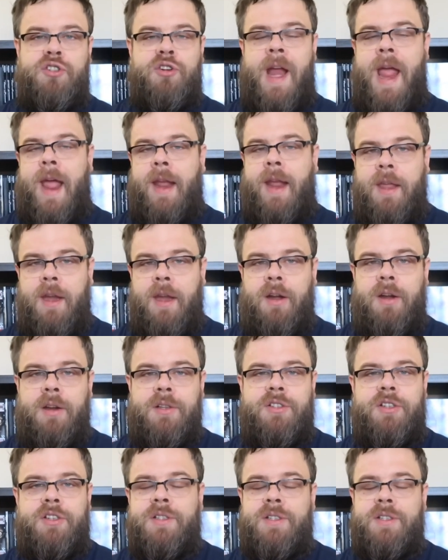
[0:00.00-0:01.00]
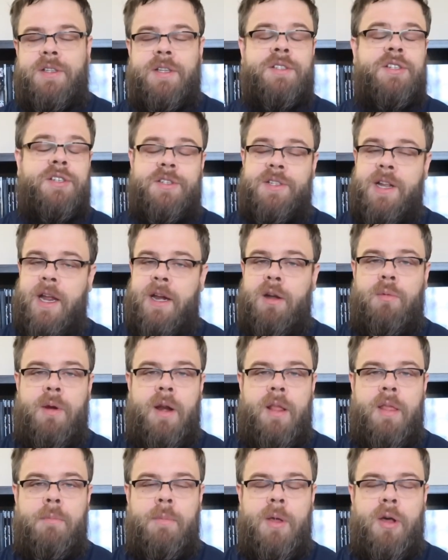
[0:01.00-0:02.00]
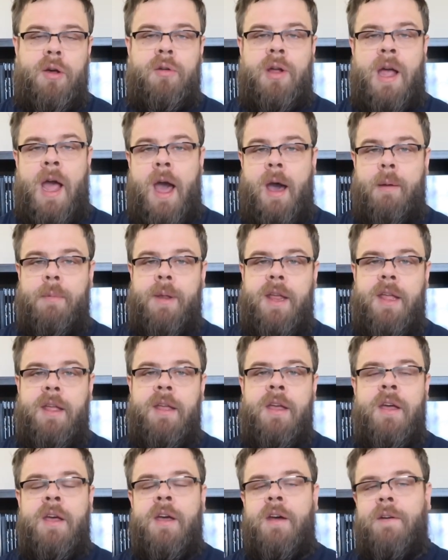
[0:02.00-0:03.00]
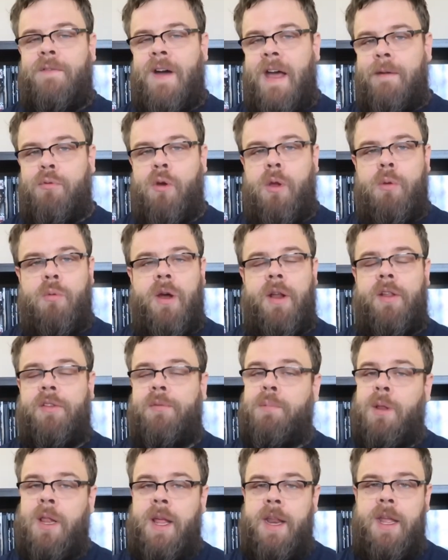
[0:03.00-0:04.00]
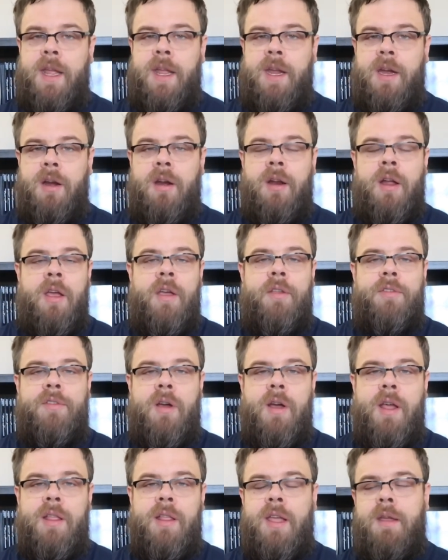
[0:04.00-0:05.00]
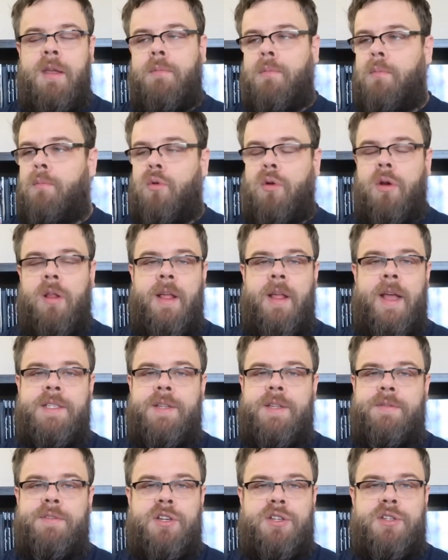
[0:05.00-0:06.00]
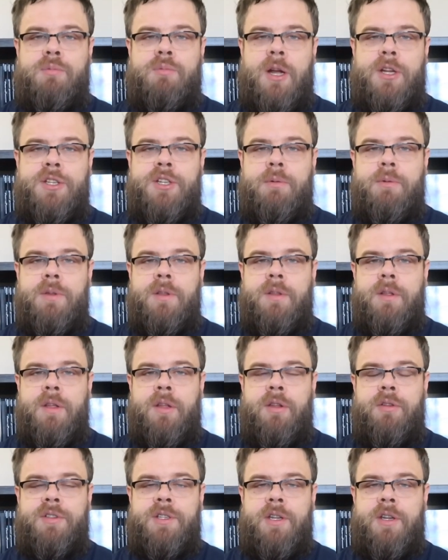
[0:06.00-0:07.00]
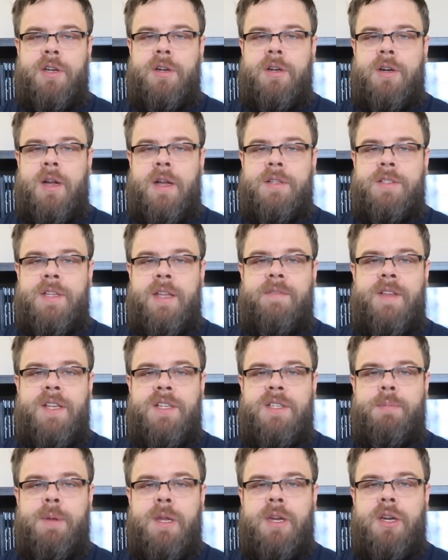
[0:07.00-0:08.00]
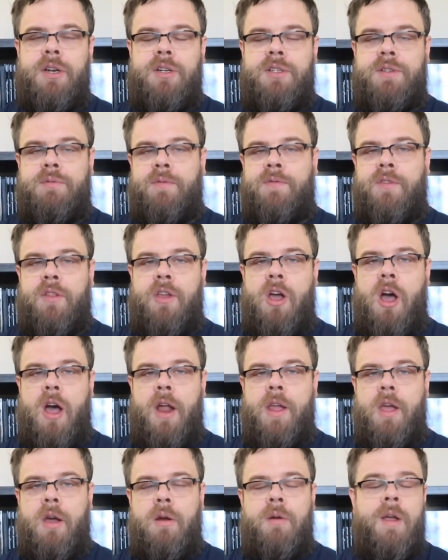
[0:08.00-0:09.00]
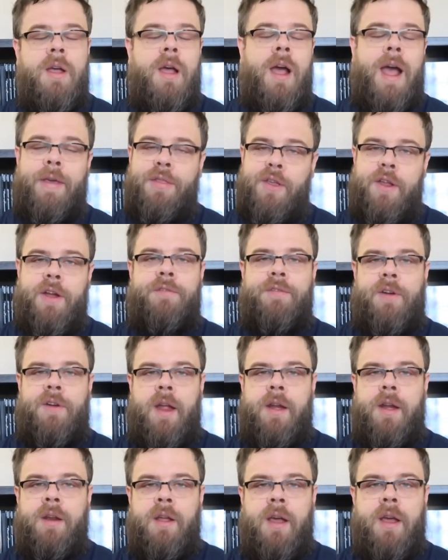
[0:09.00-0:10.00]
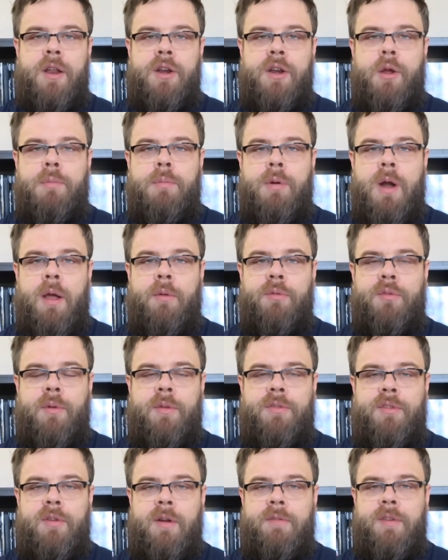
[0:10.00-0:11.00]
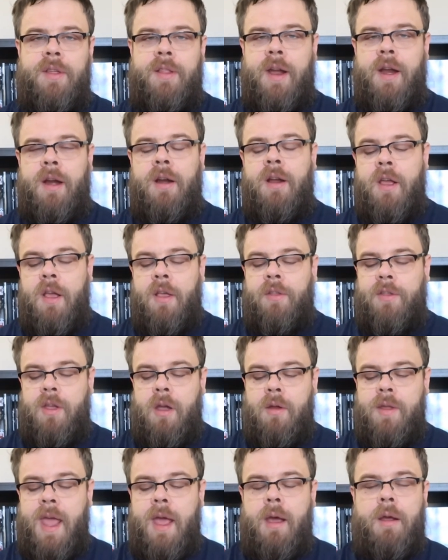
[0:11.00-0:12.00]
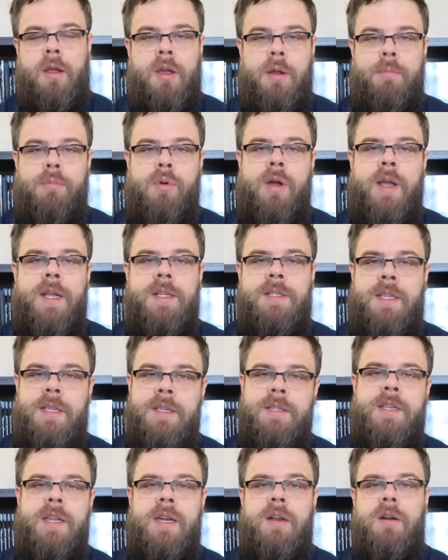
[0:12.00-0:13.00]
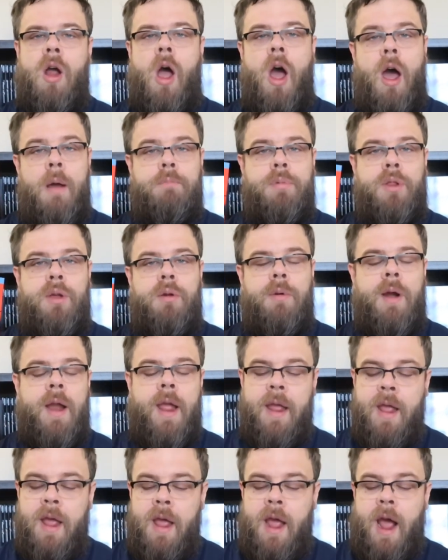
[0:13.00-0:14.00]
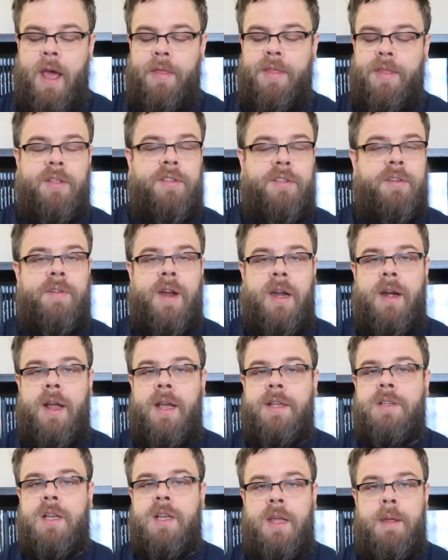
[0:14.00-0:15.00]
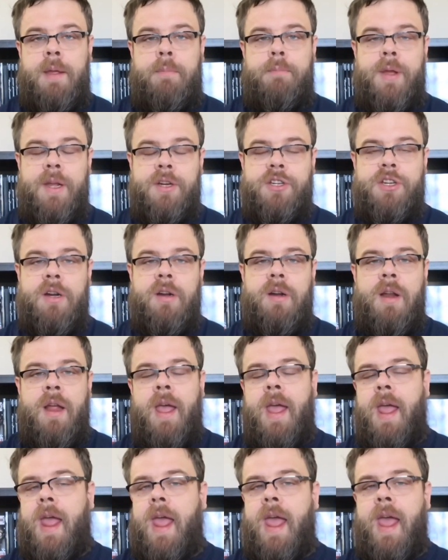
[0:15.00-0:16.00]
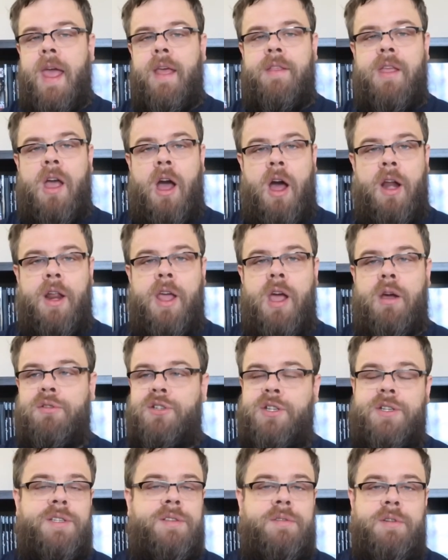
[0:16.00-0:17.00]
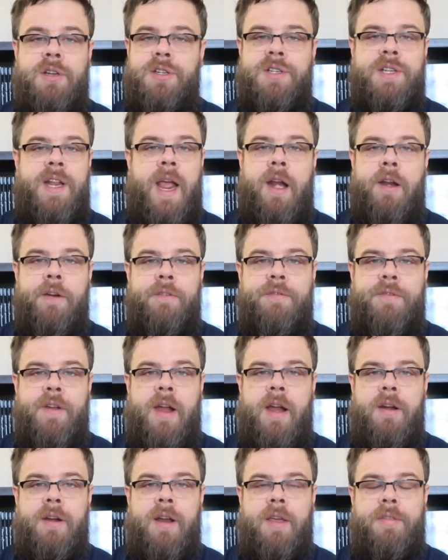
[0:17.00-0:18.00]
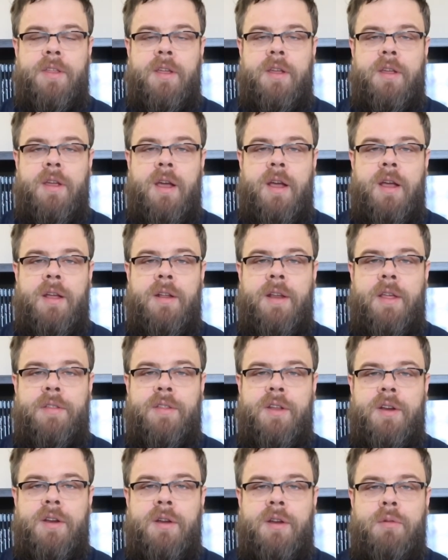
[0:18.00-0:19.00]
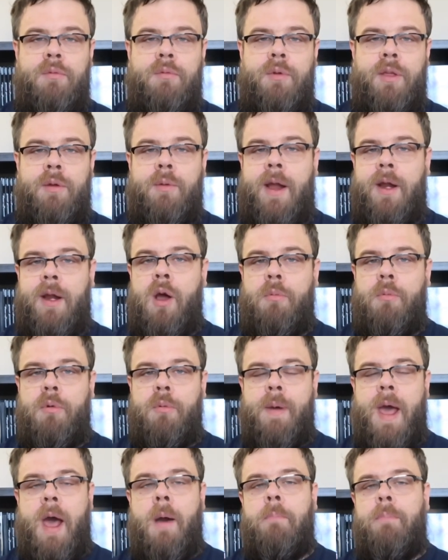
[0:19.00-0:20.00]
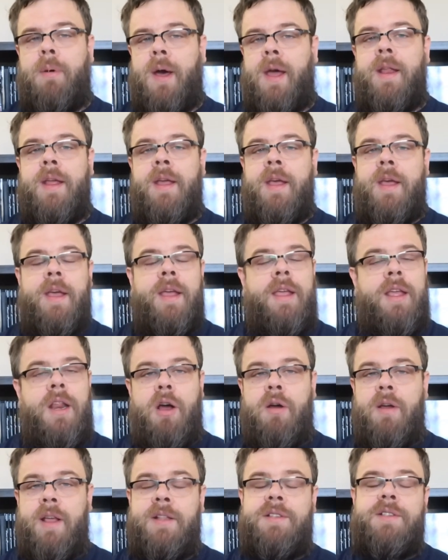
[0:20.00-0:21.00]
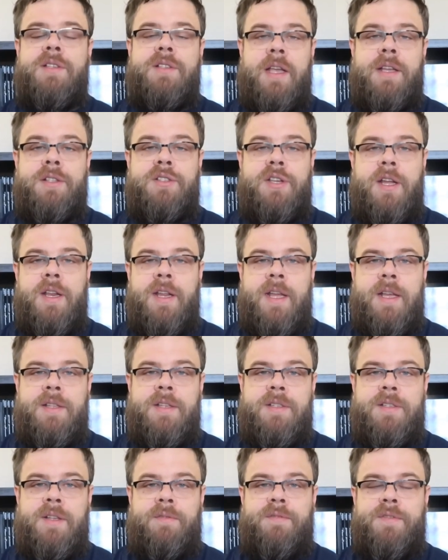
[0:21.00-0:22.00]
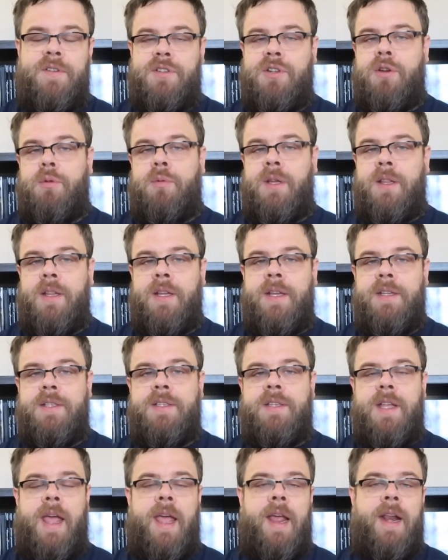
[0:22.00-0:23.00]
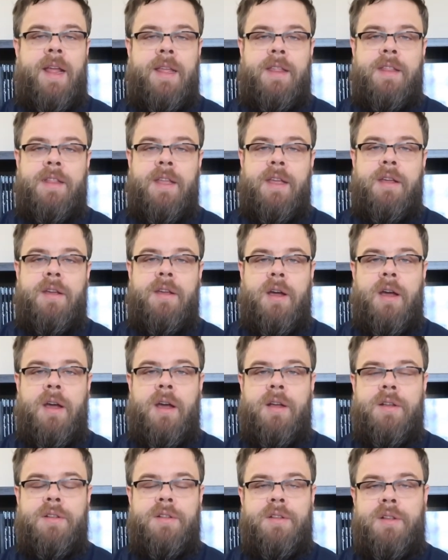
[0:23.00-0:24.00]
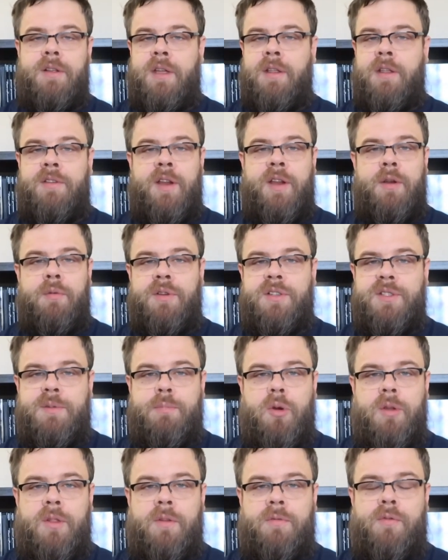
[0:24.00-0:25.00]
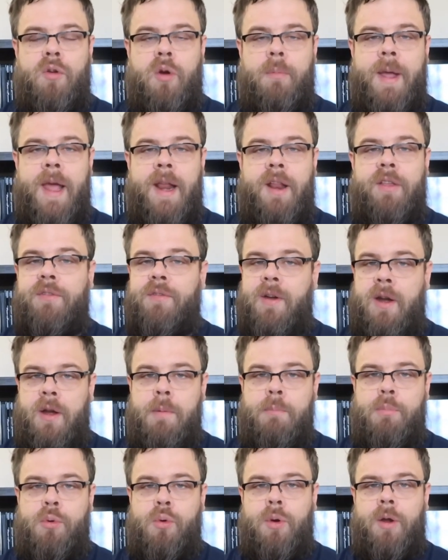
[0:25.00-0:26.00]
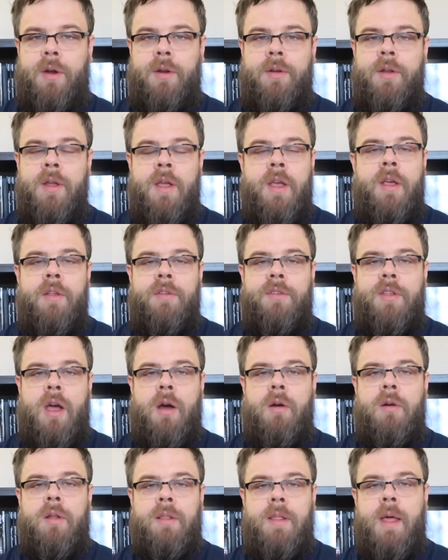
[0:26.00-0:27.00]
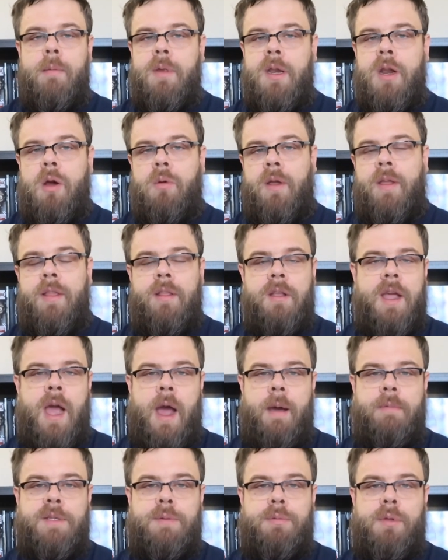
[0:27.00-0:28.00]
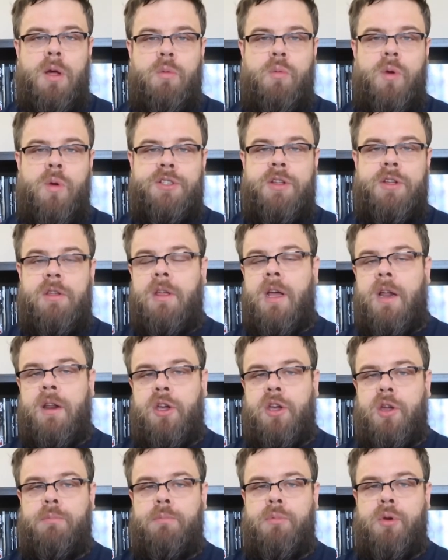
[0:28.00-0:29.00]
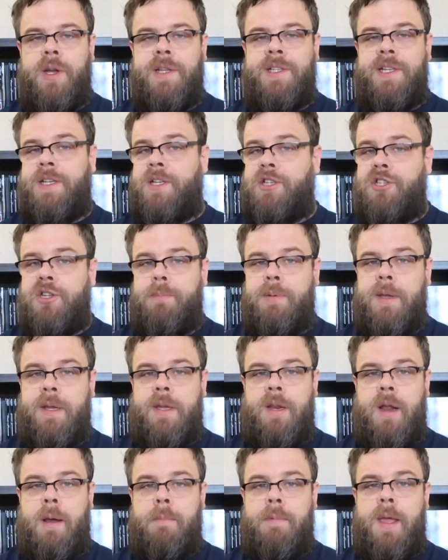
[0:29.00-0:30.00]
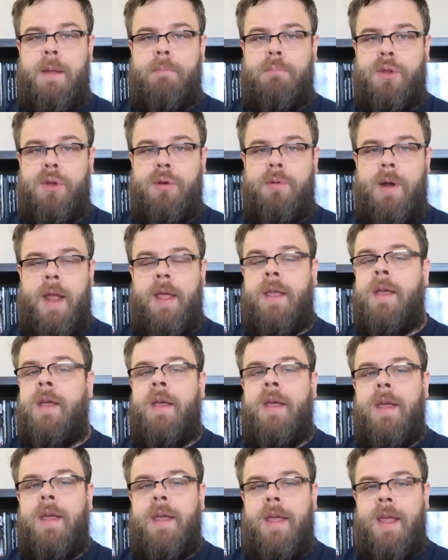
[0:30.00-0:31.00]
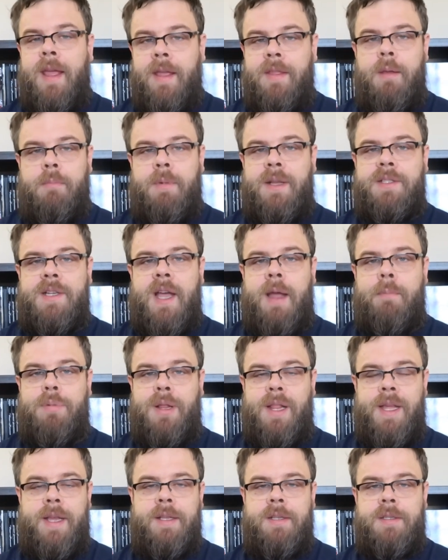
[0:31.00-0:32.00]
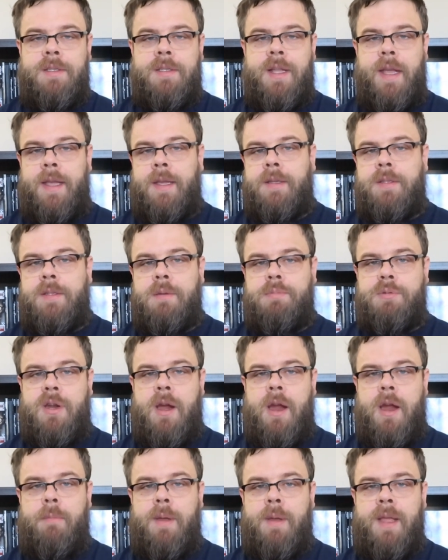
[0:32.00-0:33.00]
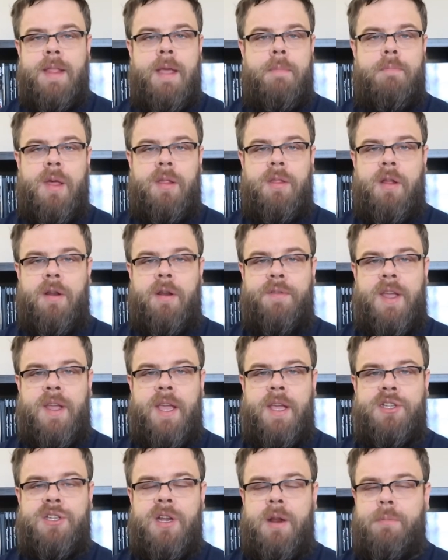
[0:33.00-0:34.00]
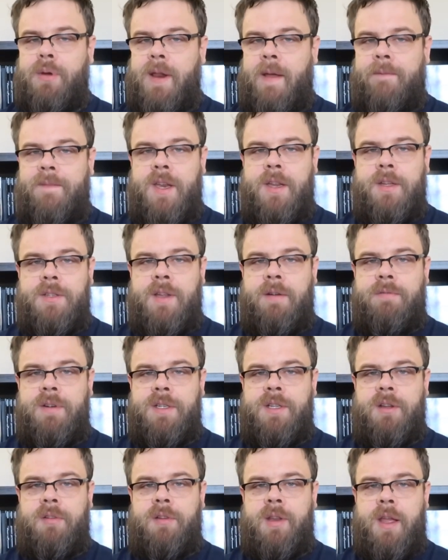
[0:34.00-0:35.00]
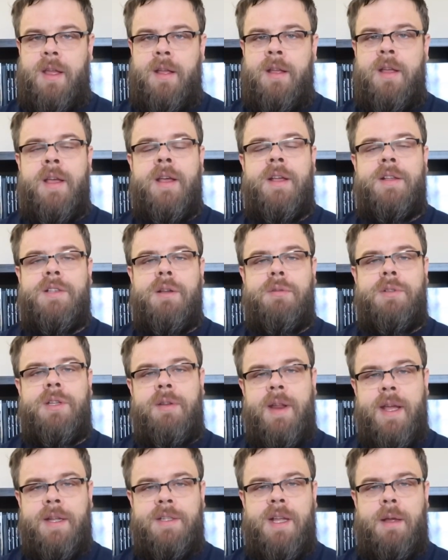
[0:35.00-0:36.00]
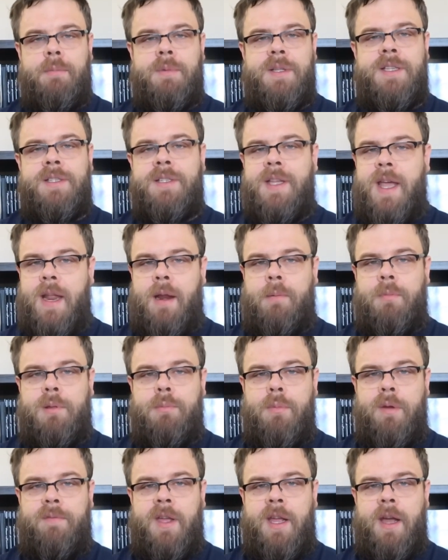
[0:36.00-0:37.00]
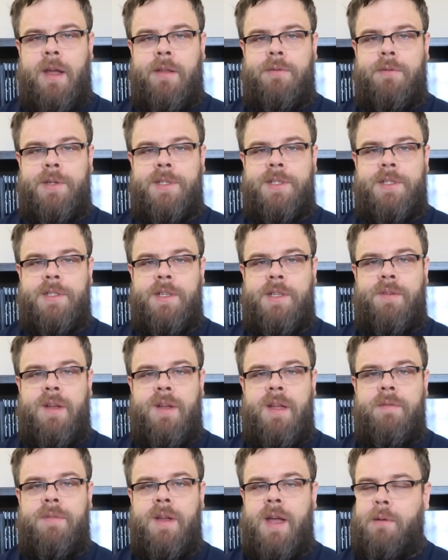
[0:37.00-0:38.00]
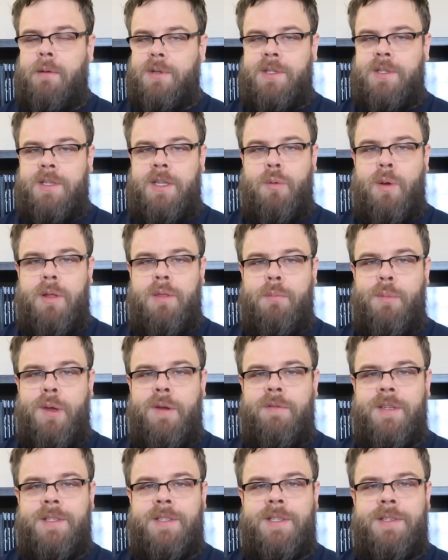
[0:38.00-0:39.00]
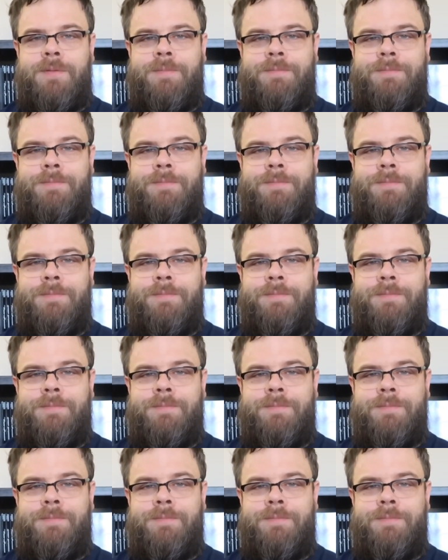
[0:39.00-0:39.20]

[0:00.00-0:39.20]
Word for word: track here. It's just, it's your standard run-of-the-mill comedy. 5.1 is plenty here. So I think more or less if you're just watching with using your uh, TV speakers for, the audio, I think you're fine. Uh, no problems whatsoever there. So yeah, Good Boys is here on Blu-ray. I think it's a very nice clean picture and the audio is just your standard fare. Nothing, uh, nothing to really write home about. But you know, it's it's good to get this on physical release, and I think uh, continuing to support the format is very important. So let me know in the comments below what you thought of Good Boys and did you pick it up in Blu-ray. In the meantime, please like, subscribe, hit that bell notification. I put out videos every single day. So until next time, this is Adam with Movie Guy 365. I will see you at the movies.